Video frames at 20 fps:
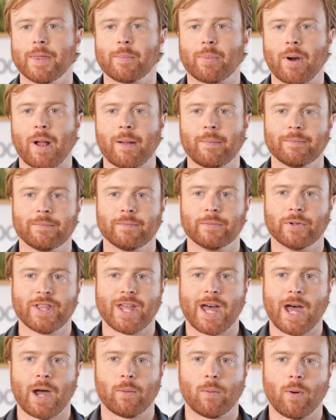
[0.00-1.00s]
the problem with
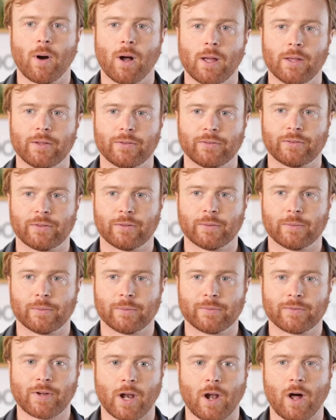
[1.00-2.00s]
that was
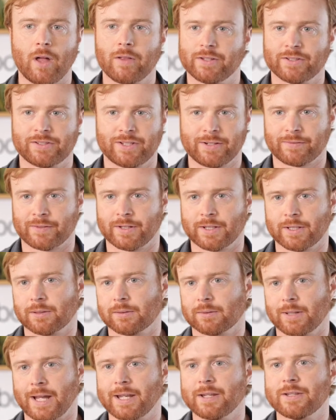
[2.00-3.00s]
we've got all these different
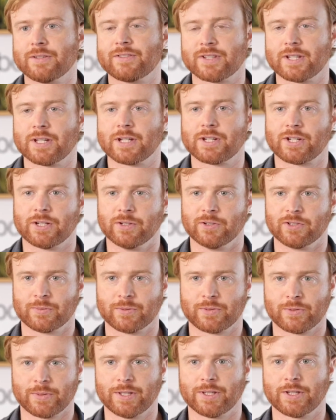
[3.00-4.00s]
latency issues
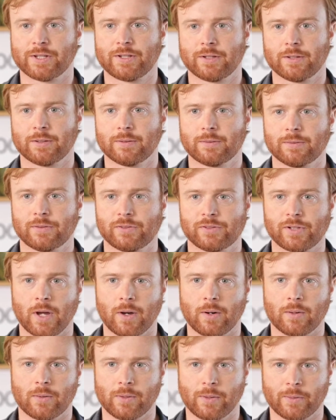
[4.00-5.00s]
between the two.
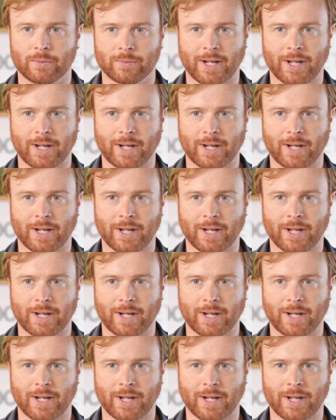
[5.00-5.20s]
So there'd